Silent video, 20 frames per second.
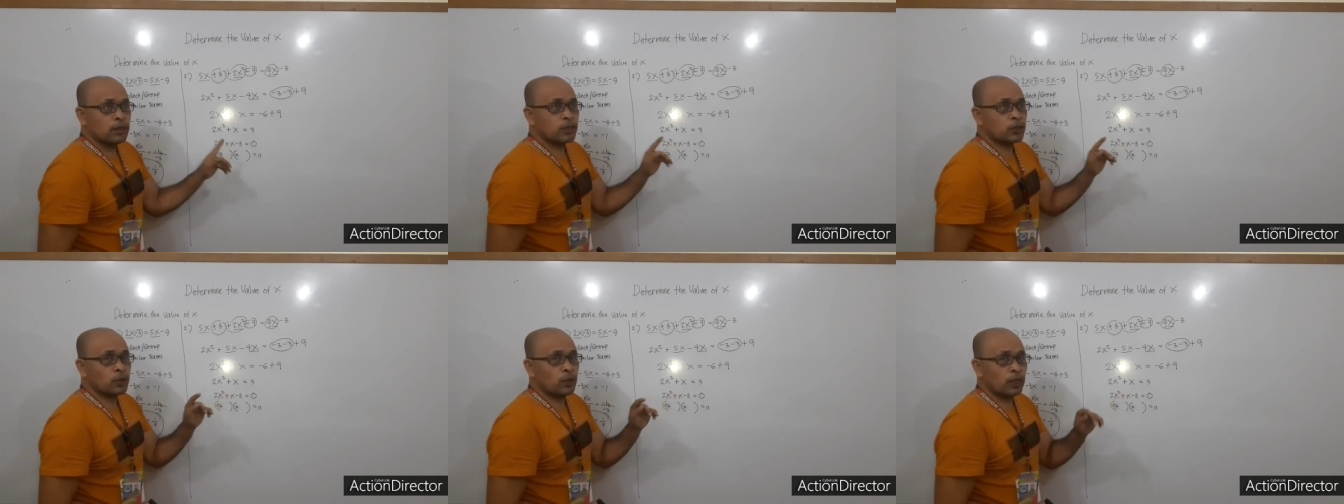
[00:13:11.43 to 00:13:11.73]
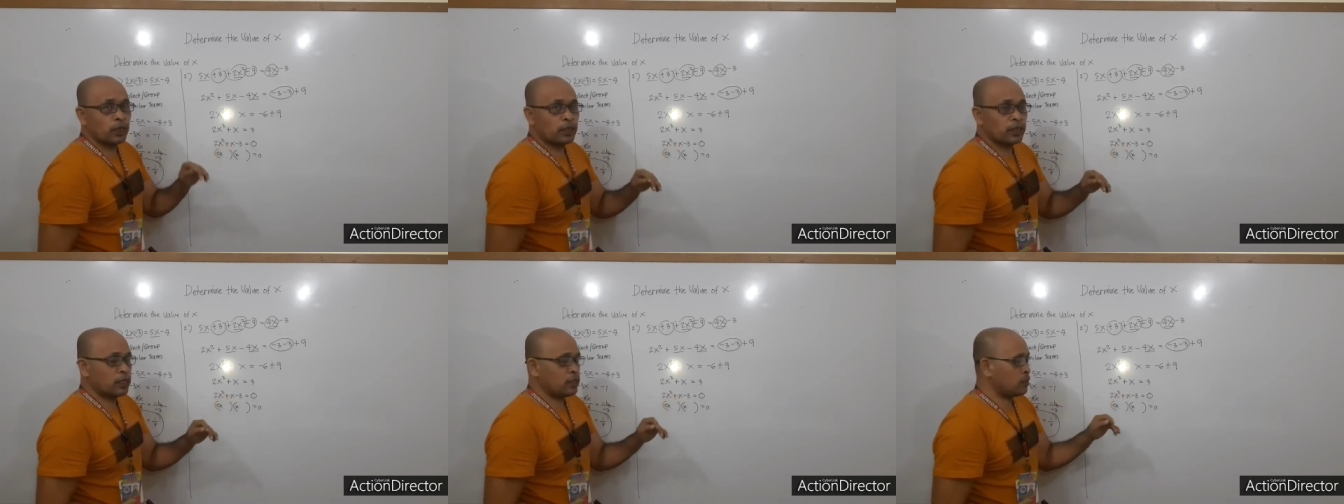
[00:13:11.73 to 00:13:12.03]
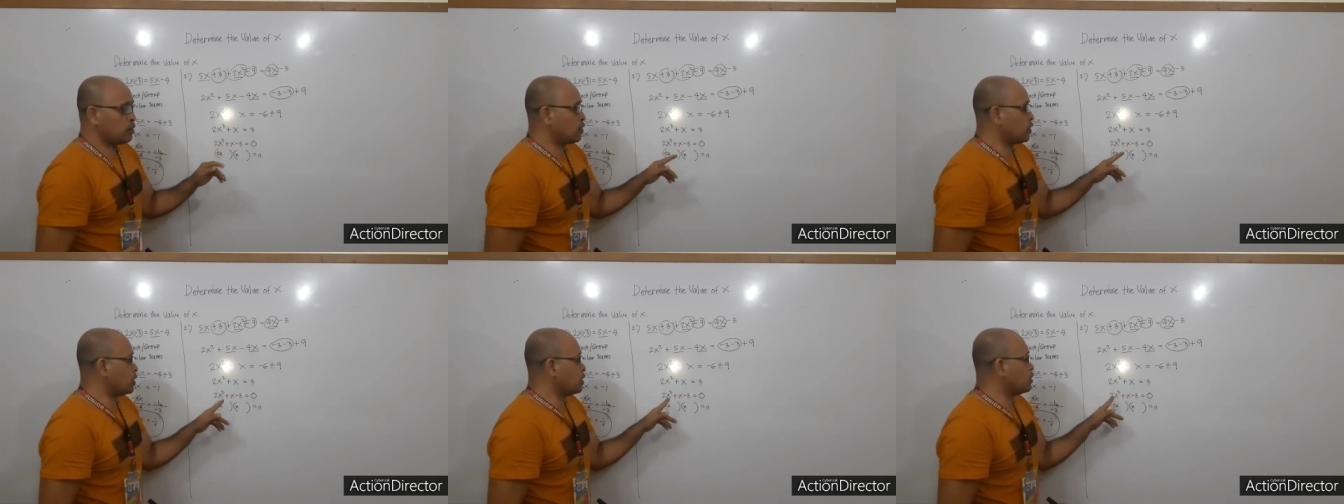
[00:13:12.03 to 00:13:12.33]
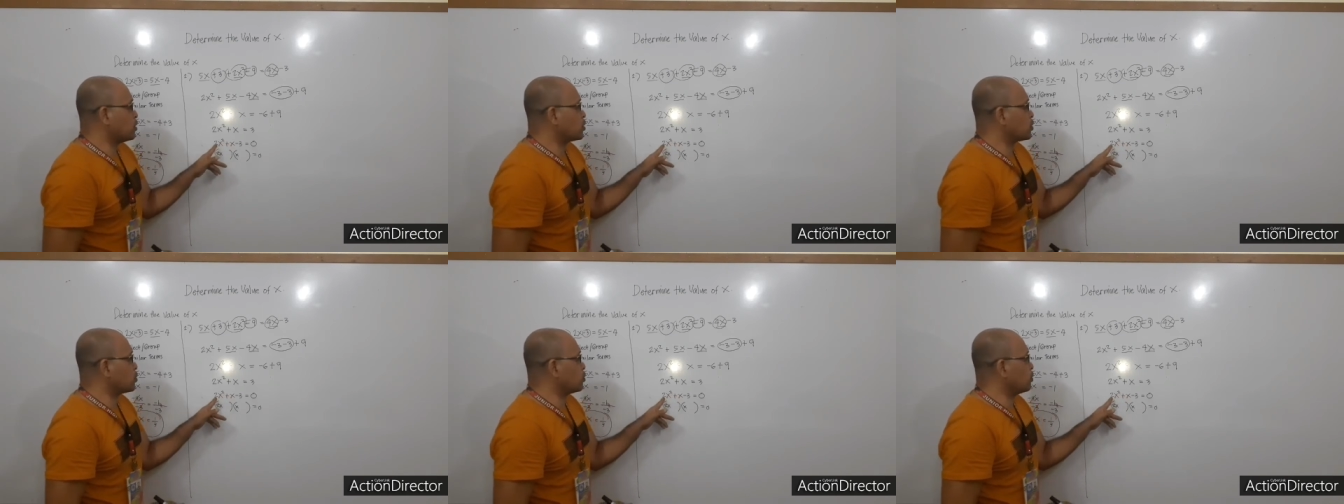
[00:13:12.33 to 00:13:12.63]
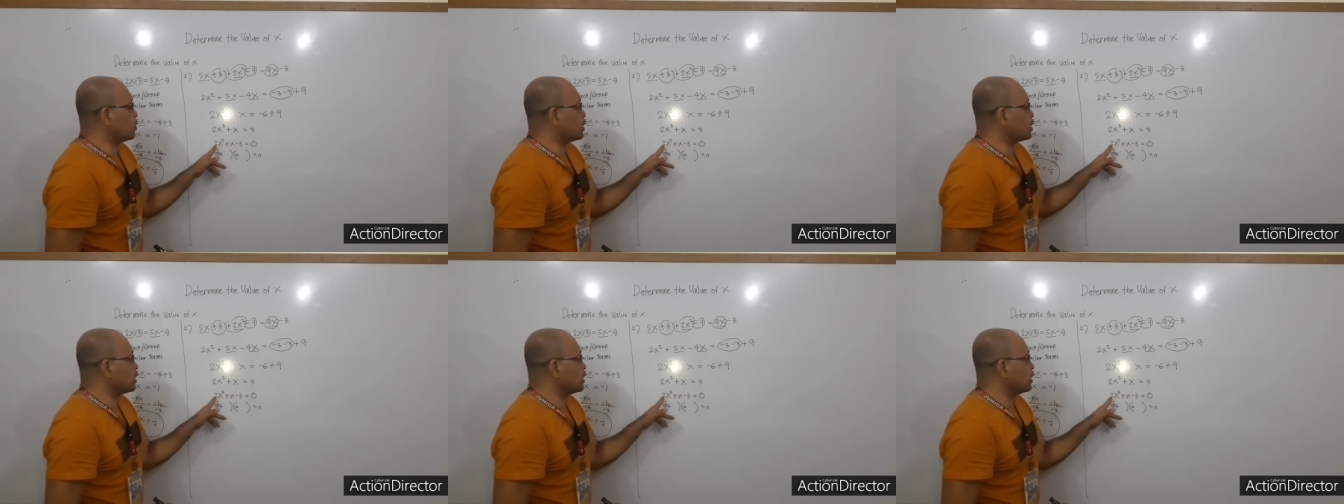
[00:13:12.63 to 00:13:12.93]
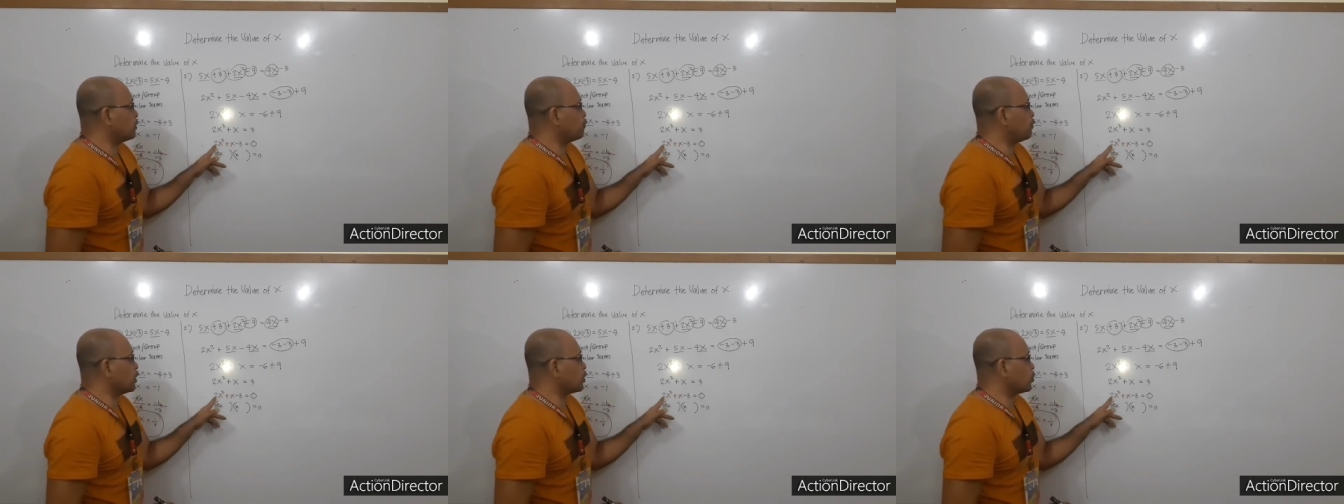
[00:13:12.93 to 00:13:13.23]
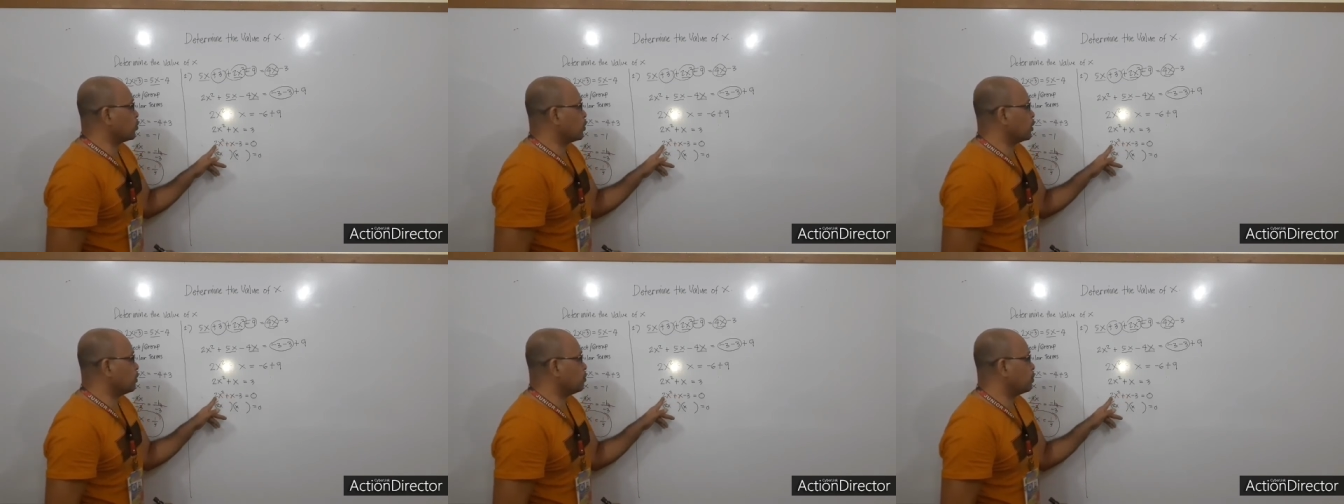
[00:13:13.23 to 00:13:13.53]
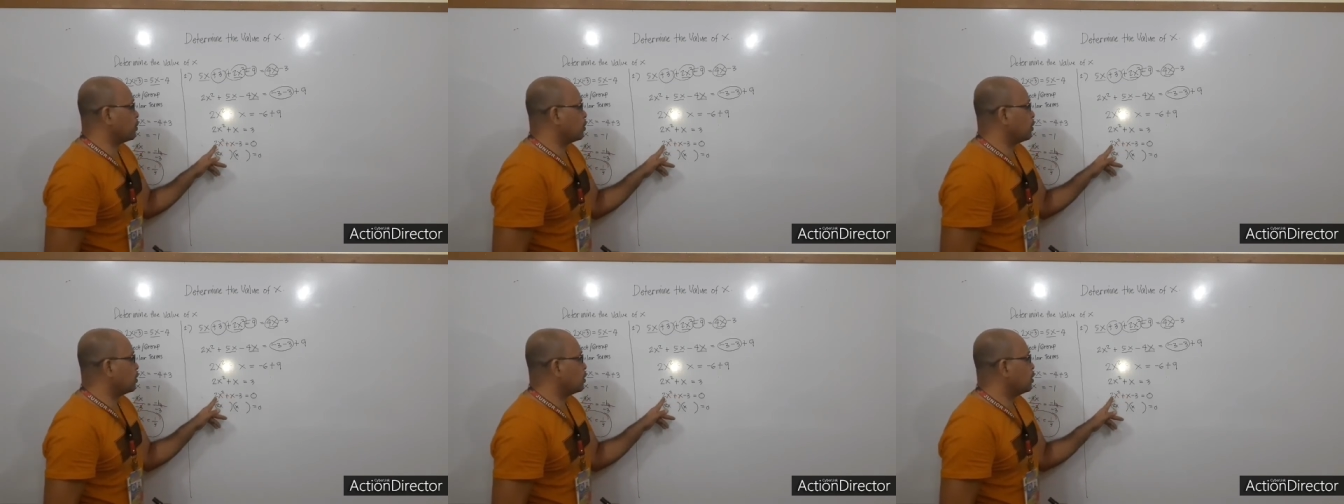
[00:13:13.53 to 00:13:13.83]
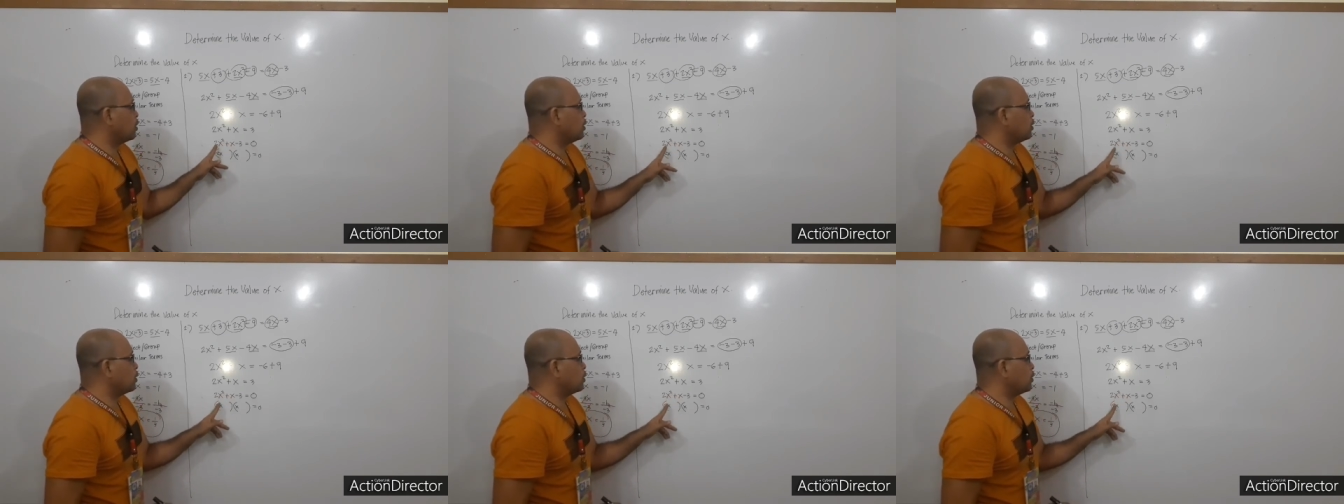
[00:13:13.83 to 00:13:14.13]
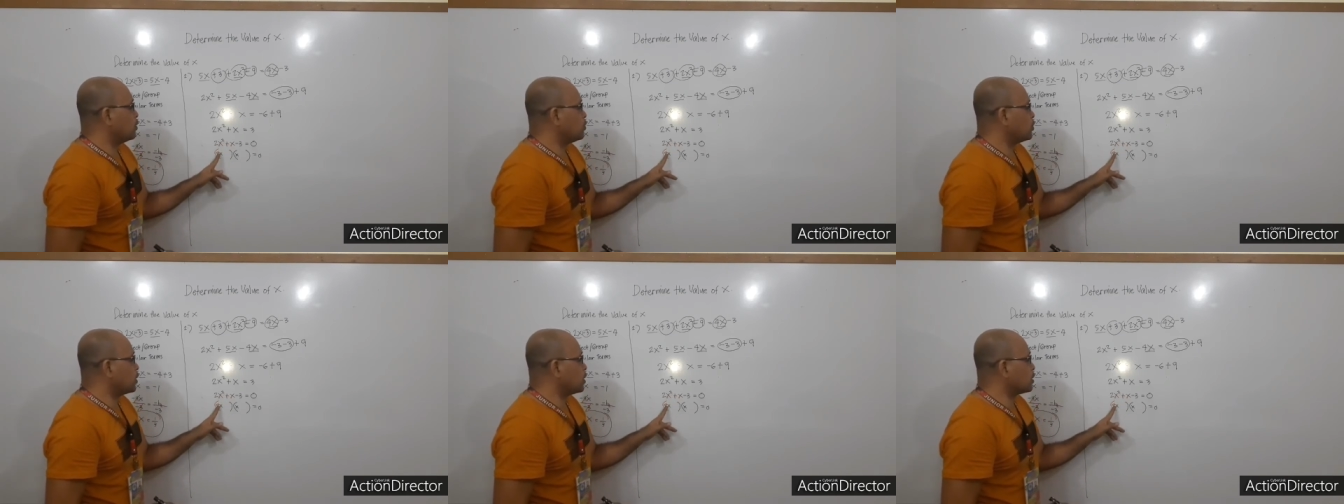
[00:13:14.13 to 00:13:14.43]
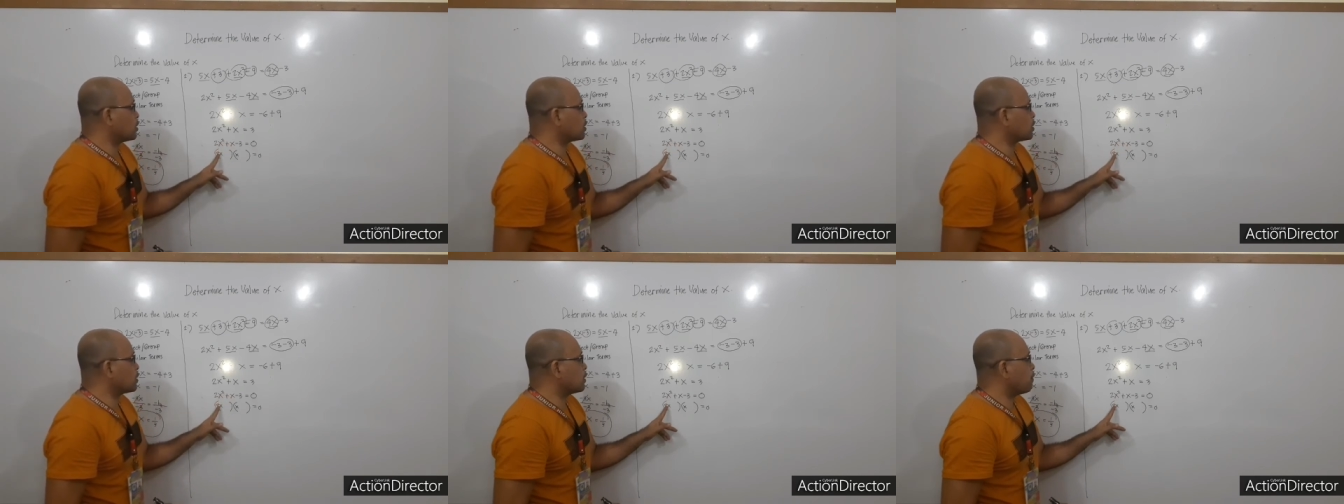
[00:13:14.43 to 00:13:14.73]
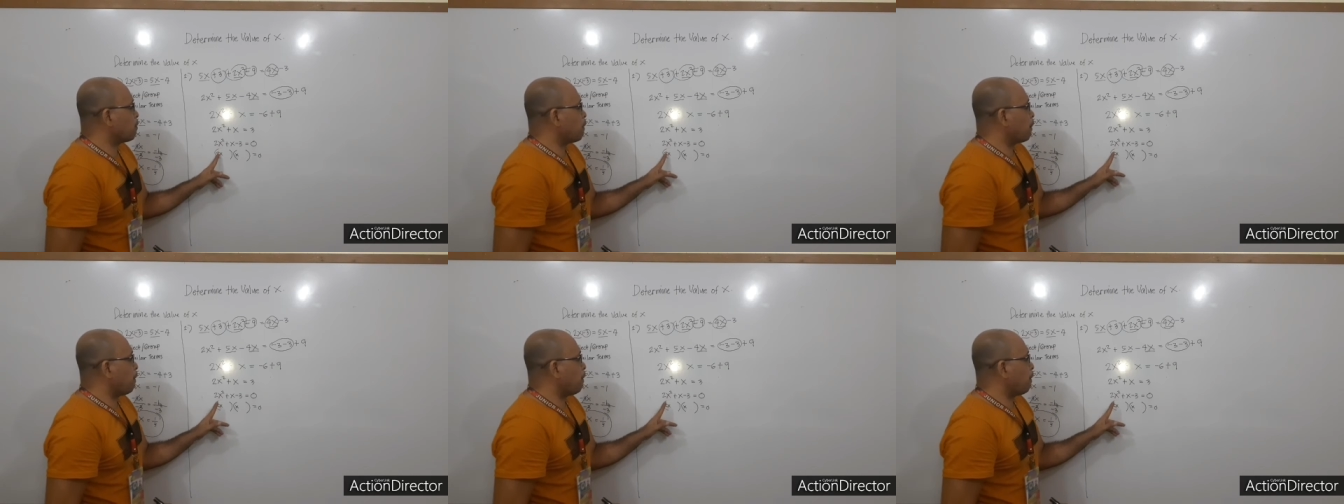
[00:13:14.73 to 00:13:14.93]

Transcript: So again, since 2 is not factorable, you just